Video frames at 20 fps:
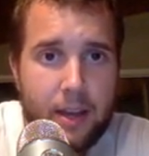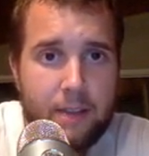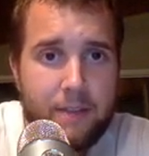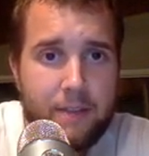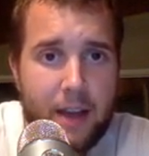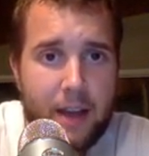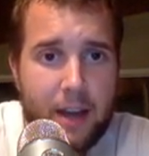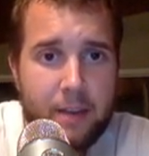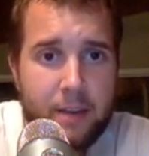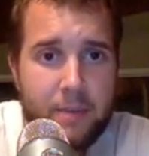
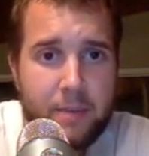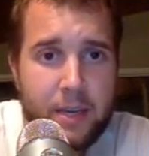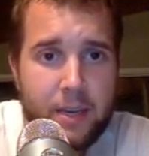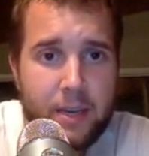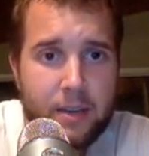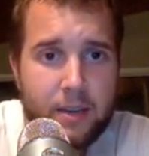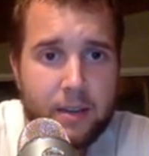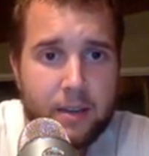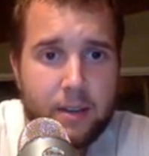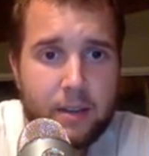
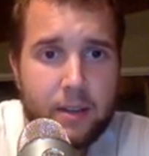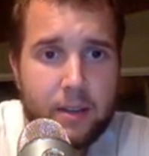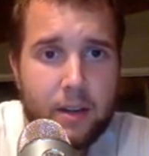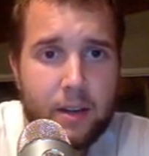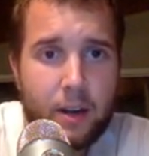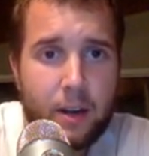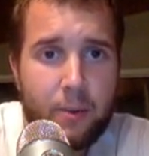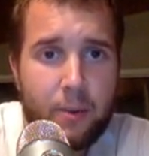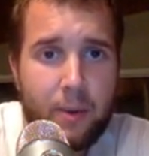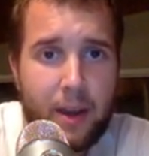enemy
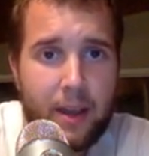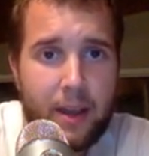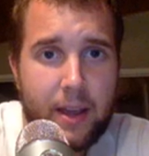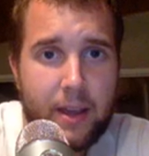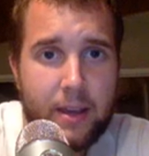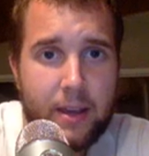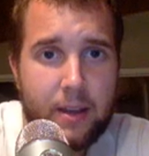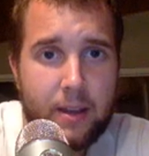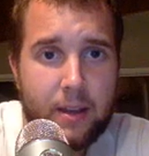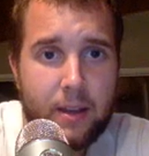
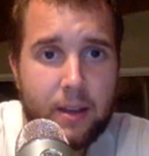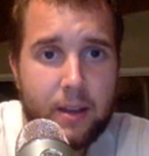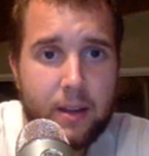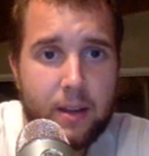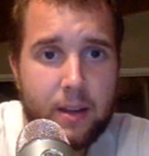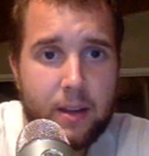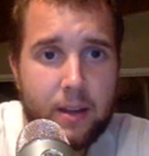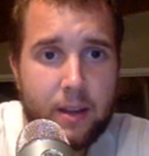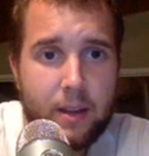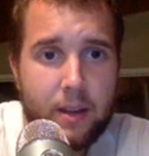array
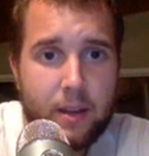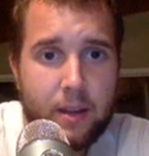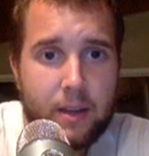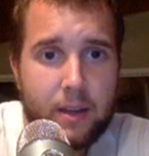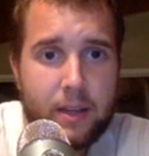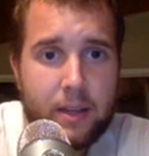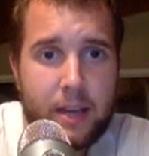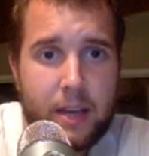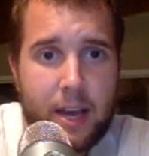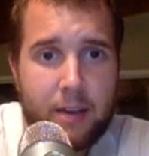
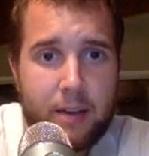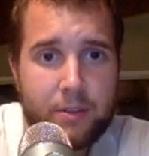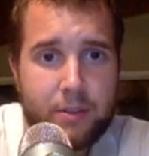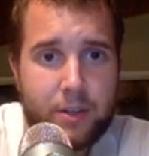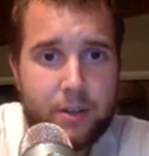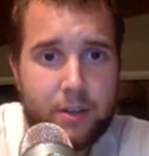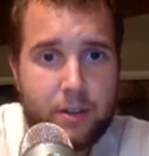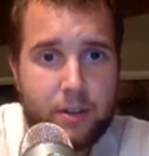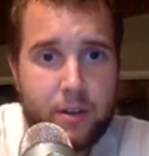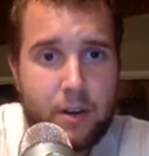
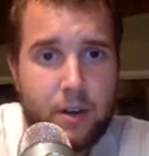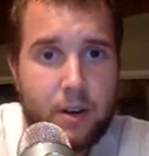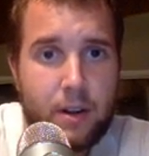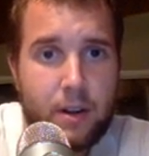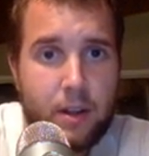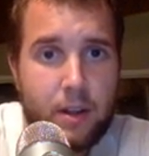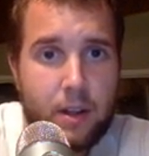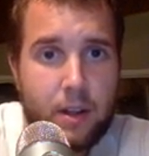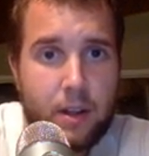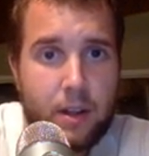counter
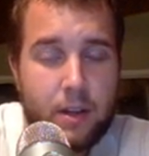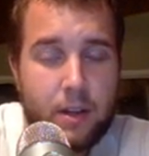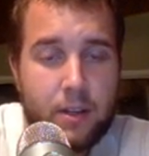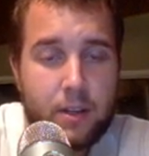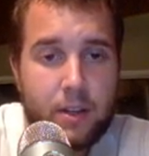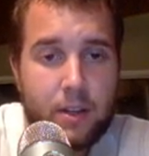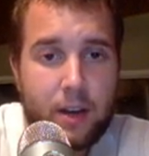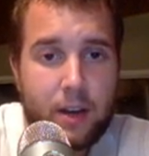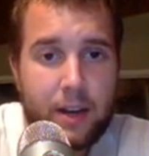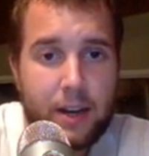
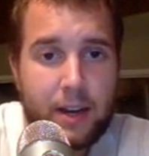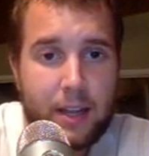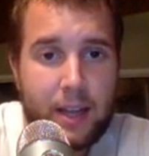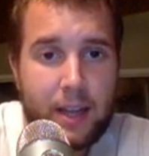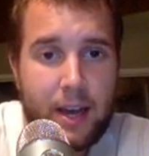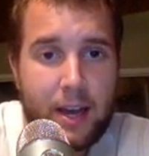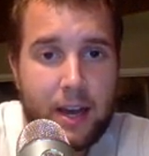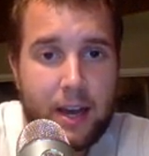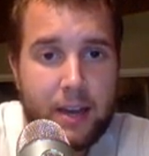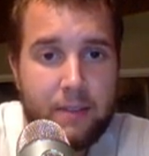dot
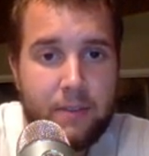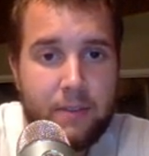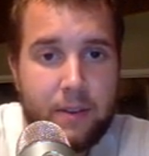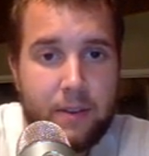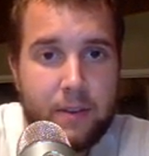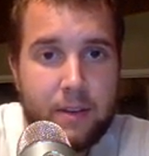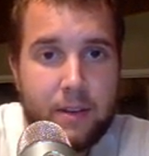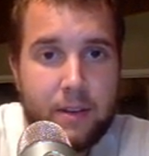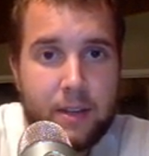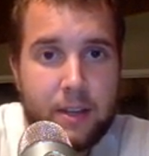alive
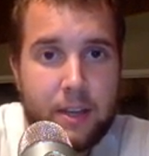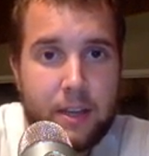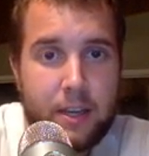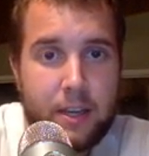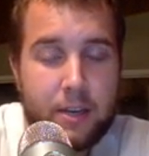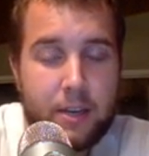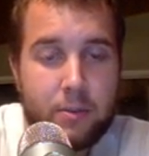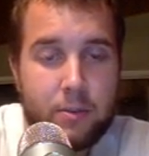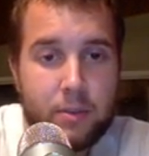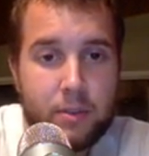
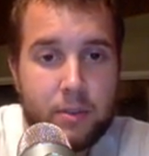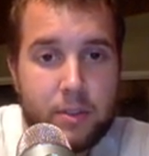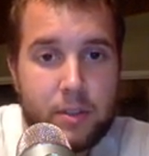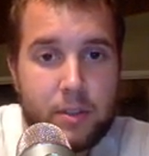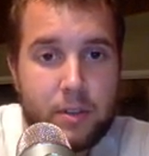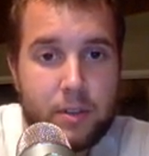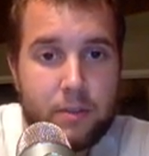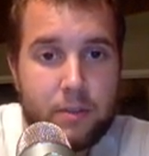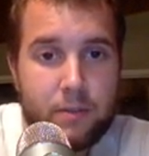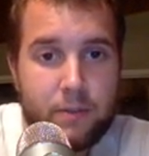equals
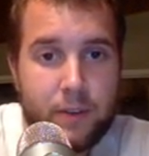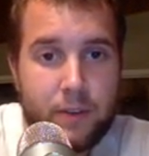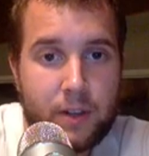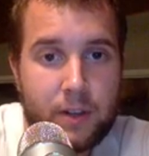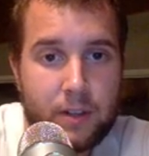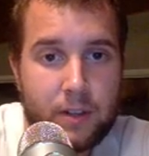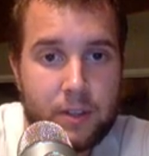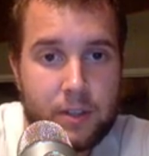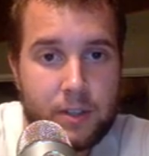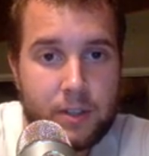
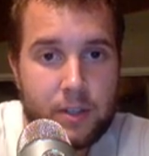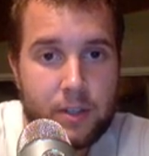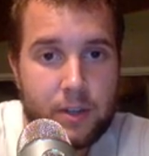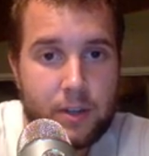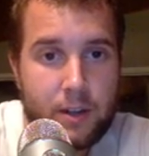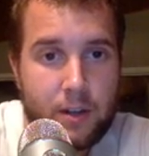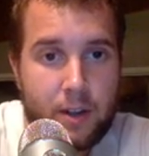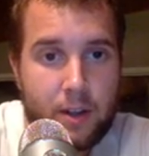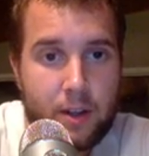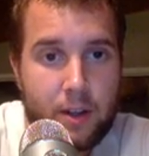false,
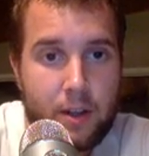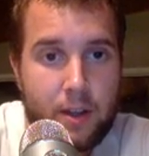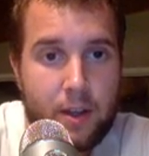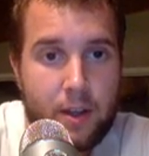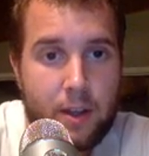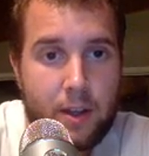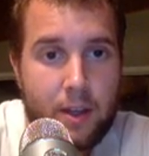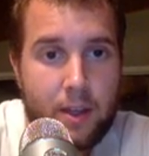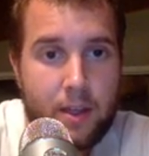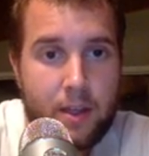
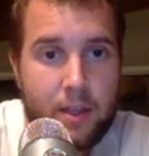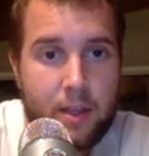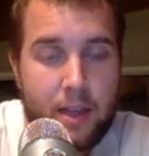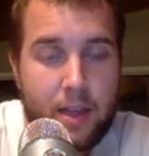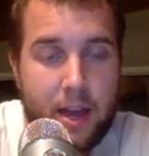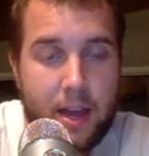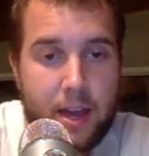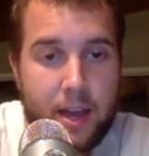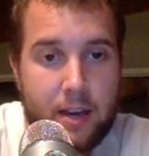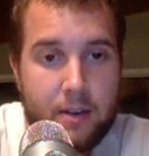
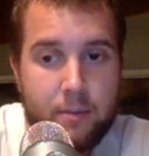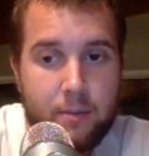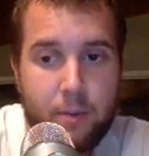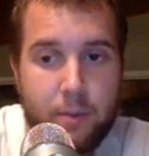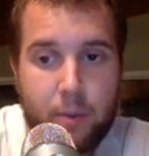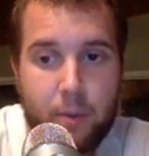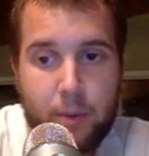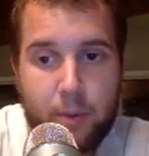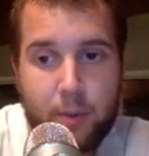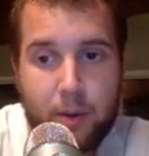then
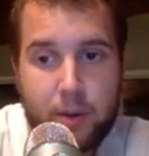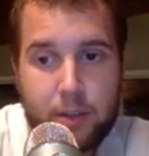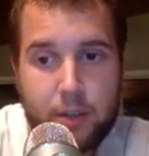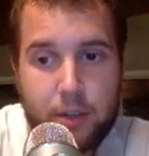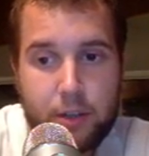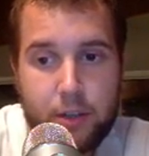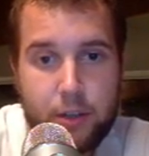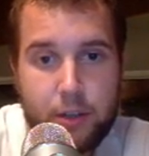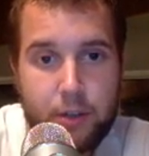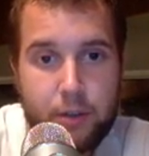what we want to
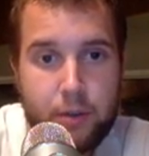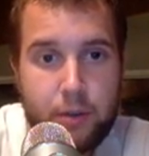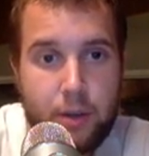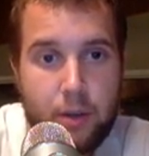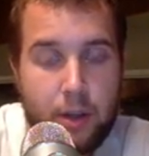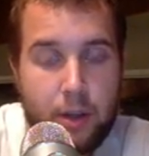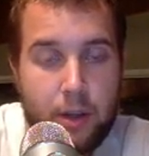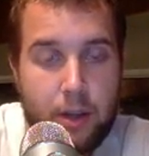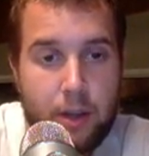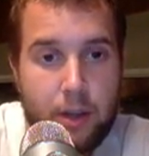do
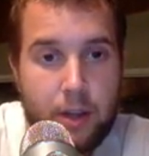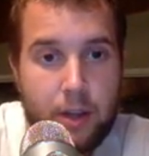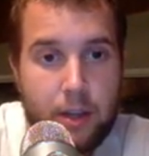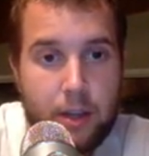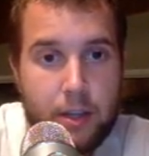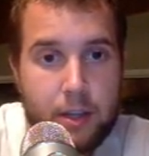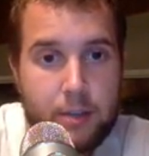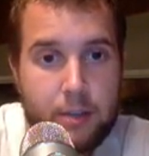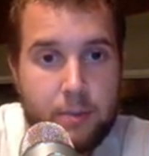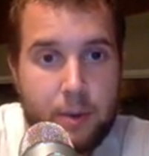
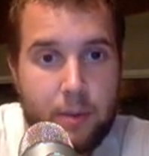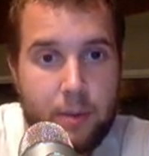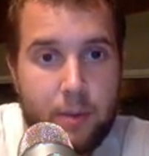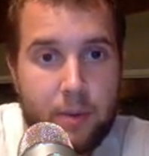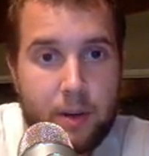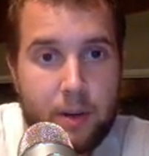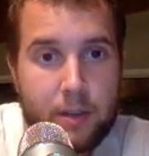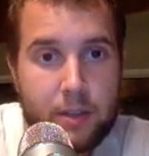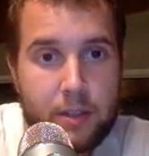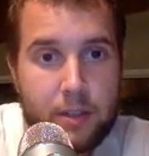is we
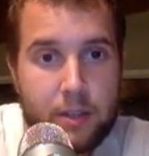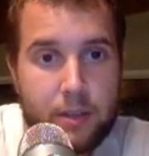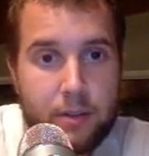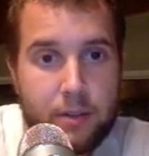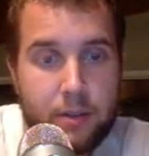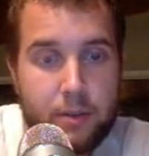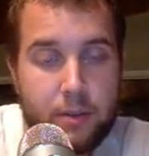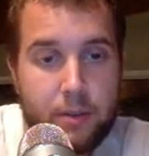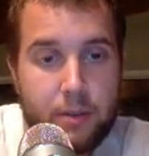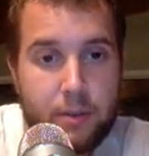want
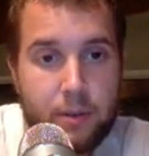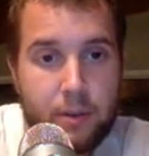to